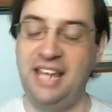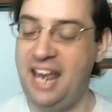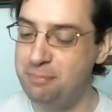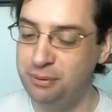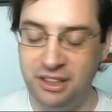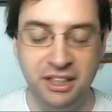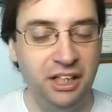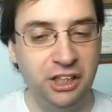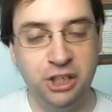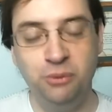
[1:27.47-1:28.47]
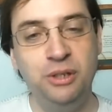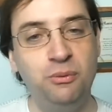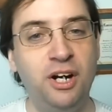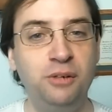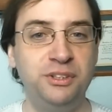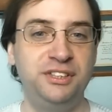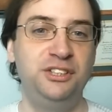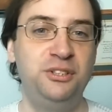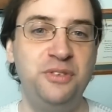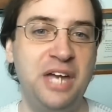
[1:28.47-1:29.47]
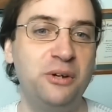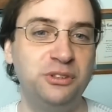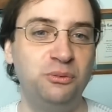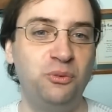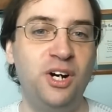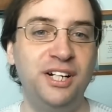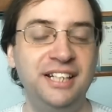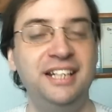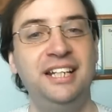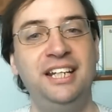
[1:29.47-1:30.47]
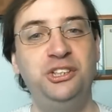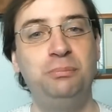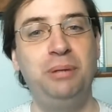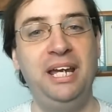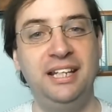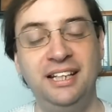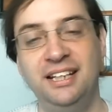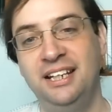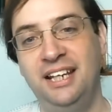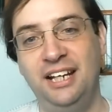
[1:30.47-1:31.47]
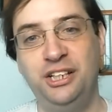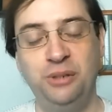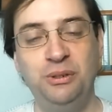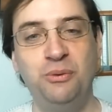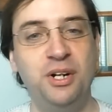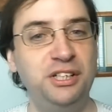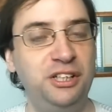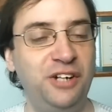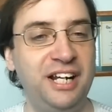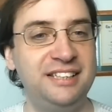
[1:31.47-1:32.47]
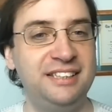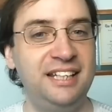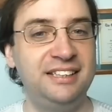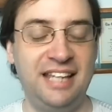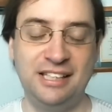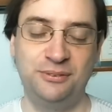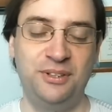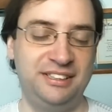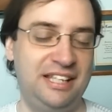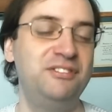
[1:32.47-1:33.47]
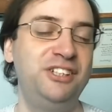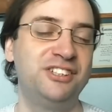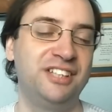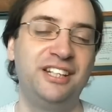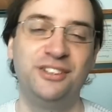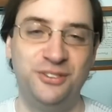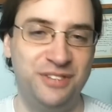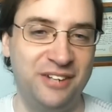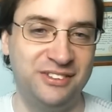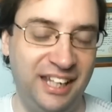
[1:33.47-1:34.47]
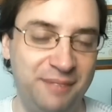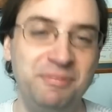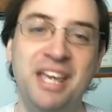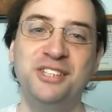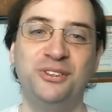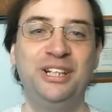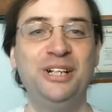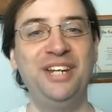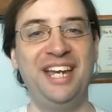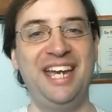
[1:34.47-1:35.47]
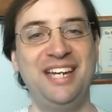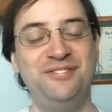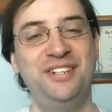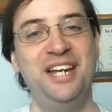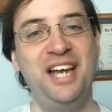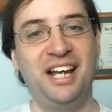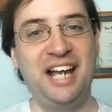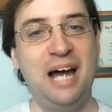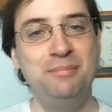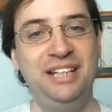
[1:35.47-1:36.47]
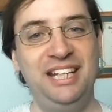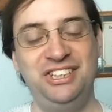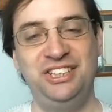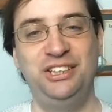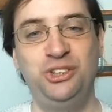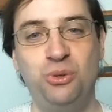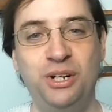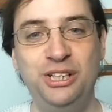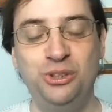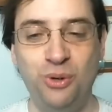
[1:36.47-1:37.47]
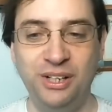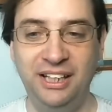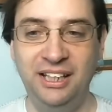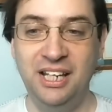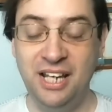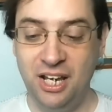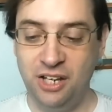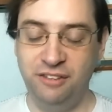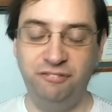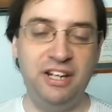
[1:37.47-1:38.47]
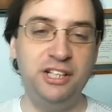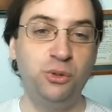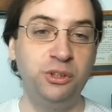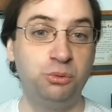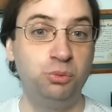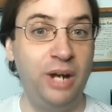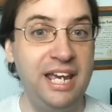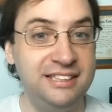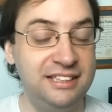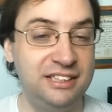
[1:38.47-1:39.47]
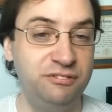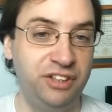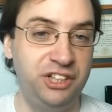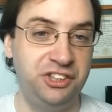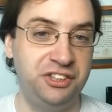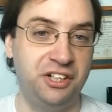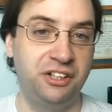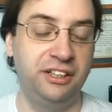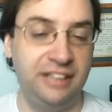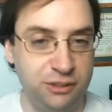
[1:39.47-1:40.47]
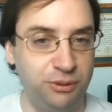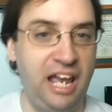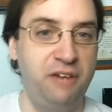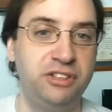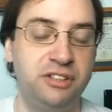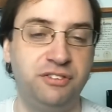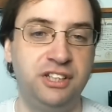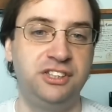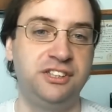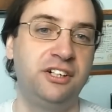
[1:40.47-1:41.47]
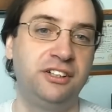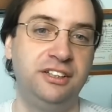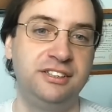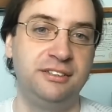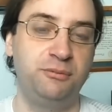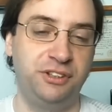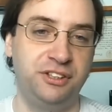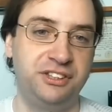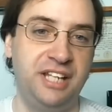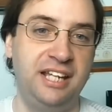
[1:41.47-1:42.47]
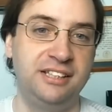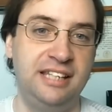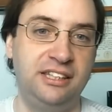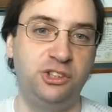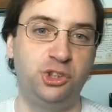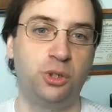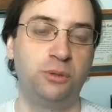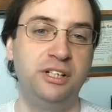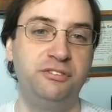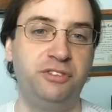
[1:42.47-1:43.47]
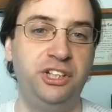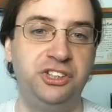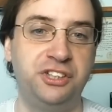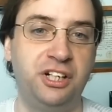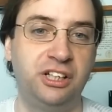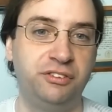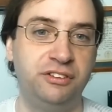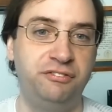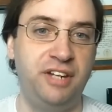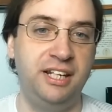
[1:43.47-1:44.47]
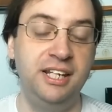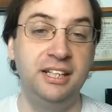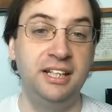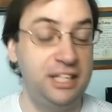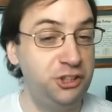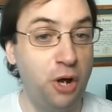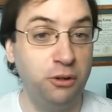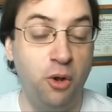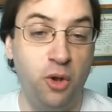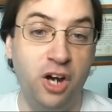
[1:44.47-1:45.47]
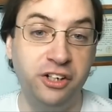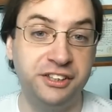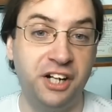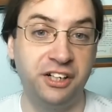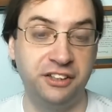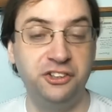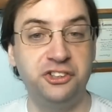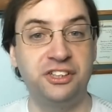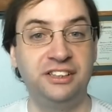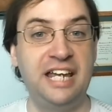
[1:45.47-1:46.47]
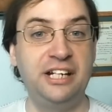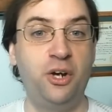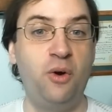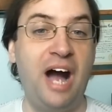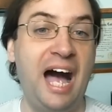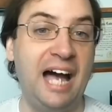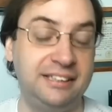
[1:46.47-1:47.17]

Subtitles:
That happened. QE1 was in 2001 in Japan, and QE1 in the United States, guess what? 7 years later in 2008. So here we have a combination in 2020. The Fed is going to raise its inflation target. That's what average inflation target is. What they're saying is that the short-run inflation target for the Fed is no longer a target. They're just going to let it go hot.